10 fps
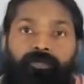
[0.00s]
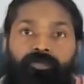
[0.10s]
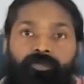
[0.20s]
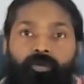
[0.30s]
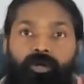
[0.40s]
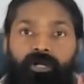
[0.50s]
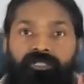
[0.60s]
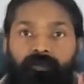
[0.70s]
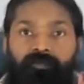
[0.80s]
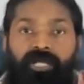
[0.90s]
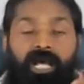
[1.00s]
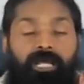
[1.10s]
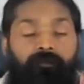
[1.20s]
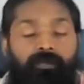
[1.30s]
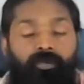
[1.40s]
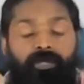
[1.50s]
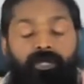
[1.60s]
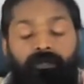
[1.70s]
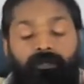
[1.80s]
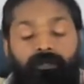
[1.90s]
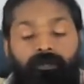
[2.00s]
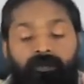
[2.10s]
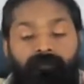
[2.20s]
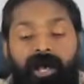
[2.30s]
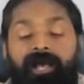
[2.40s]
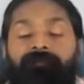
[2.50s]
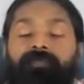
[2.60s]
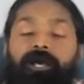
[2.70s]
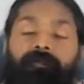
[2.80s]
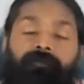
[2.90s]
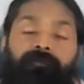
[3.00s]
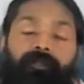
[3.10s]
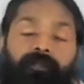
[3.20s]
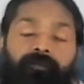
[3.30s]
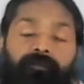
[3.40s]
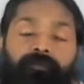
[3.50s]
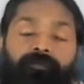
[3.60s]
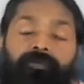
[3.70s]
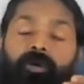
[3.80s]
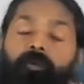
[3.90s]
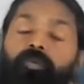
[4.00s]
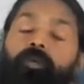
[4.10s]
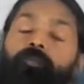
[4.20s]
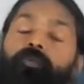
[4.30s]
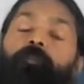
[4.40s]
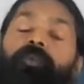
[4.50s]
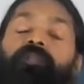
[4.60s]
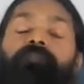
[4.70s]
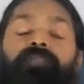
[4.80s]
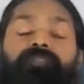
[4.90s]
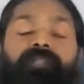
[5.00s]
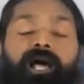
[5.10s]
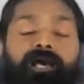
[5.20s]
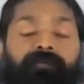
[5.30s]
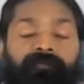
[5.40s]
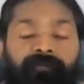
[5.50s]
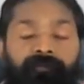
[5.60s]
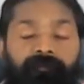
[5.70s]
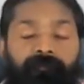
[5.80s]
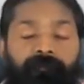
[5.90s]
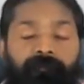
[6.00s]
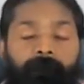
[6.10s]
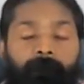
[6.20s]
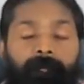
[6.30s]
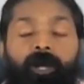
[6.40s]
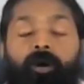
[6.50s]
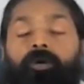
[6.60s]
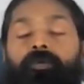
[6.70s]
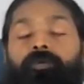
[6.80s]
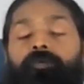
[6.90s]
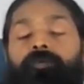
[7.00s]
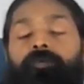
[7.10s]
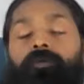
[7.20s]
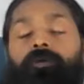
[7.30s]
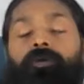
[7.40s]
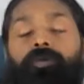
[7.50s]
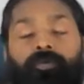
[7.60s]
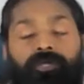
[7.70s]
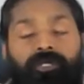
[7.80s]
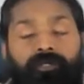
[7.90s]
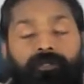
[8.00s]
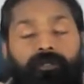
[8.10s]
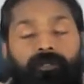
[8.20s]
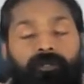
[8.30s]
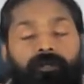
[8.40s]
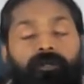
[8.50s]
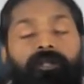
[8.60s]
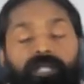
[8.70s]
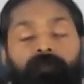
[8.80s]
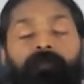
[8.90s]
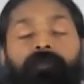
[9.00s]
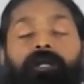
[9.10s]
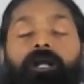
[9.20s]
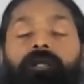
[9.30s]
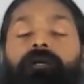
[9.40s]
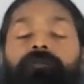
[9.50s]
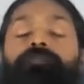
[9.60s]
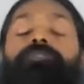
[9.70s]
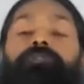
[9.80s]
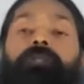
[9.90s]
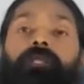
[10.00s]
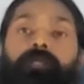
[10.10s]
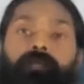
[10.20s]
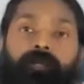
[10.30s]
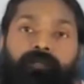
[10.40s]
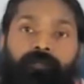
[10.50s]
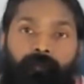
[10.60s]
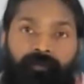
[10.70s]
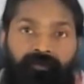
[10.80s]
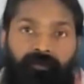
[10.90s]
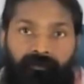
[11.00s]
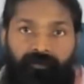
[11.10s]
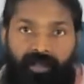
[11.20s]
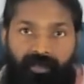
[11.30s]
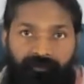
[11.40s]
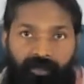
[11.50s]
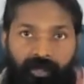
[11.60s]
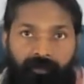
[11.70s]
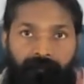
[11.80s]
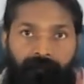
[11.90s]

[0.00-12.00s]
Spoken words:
So sometimes you can revive that intelligence from your previous lives, or you can live it unconsciously in the present lifetime.